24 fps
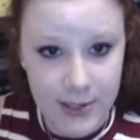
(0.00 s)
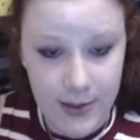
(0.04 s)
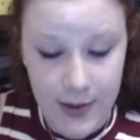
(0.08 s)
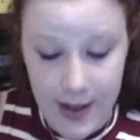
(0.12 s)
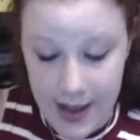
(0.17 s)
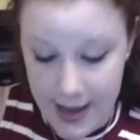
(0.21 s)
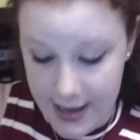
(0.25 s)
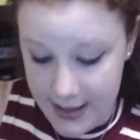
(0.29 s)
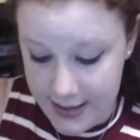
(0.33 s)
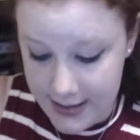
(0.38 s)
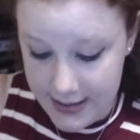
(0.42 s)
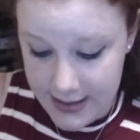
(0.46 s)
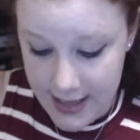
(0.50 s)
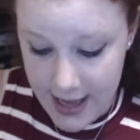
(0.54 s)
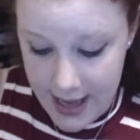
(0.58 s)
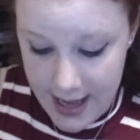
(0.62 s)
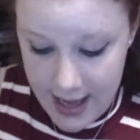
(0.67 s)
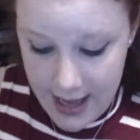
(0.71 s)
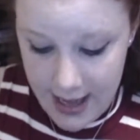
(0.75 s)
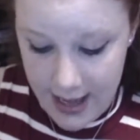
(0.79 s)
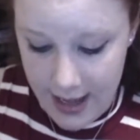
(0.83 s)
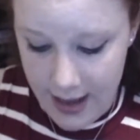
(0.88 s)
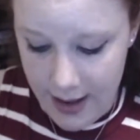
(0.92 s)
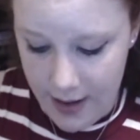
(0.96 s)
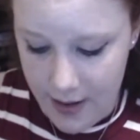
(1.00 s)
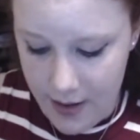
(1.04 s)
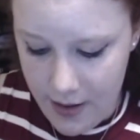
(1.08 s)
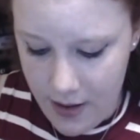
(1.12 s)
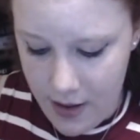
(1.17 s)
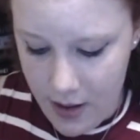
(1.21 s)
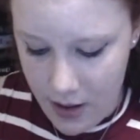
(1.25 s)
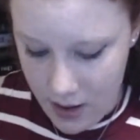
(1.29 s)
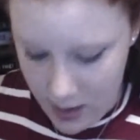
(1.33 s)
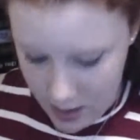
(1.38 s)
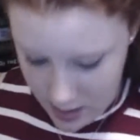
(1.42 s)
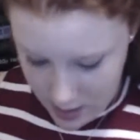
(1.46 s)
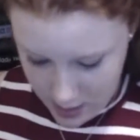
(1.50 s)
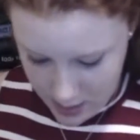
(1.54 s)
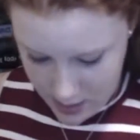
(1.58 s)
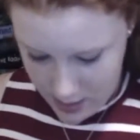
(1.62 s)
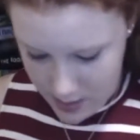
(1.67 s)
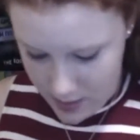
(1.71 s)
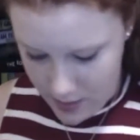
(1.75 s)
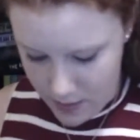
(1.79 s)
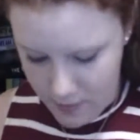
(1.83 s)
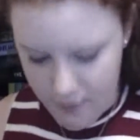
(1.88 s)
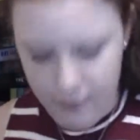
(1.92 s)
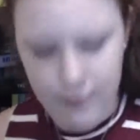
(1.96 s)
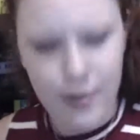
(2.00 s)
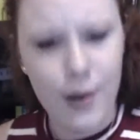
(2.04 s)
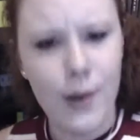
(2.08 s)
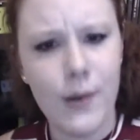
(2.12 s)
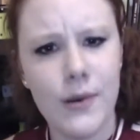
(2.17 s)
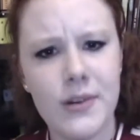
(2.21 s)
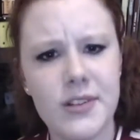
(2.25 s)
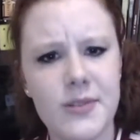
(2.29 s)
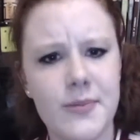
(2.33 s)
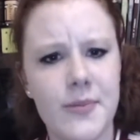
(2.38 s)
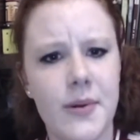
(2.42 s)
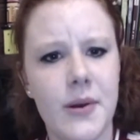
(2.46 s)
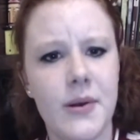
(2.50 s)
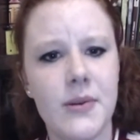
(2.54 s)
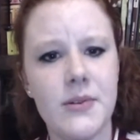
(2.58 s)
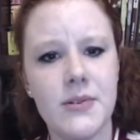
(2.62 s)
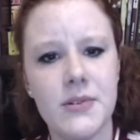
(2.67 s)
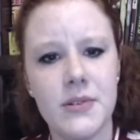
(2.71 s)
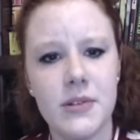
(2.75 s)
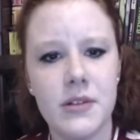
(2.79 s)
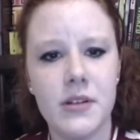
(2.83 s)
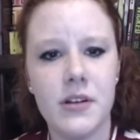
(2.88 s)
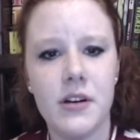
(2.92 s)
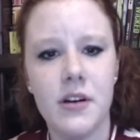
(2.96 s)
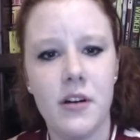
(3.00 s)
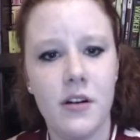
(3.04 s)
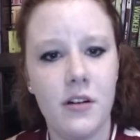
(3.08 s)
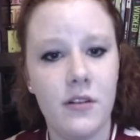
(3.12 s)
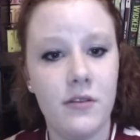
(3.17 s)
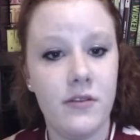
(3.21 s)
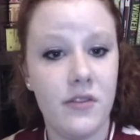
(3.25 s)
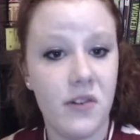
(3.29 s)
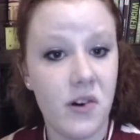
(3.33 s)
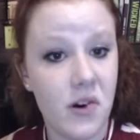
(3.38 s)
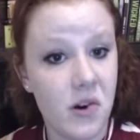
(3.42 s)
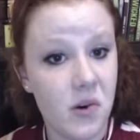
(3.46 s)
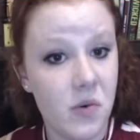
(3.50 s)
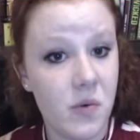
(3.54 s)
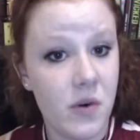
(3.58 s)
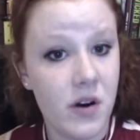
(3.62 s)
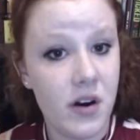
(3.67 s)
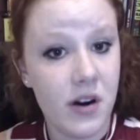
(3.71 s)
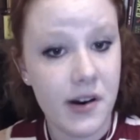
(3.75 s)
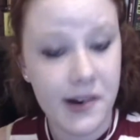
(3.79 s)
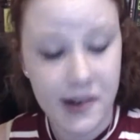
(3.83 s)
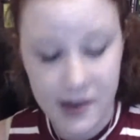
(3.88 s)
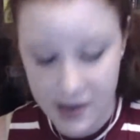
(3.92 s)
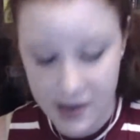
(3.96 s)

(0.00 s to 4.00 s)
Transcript: has a bonus poster of artwork.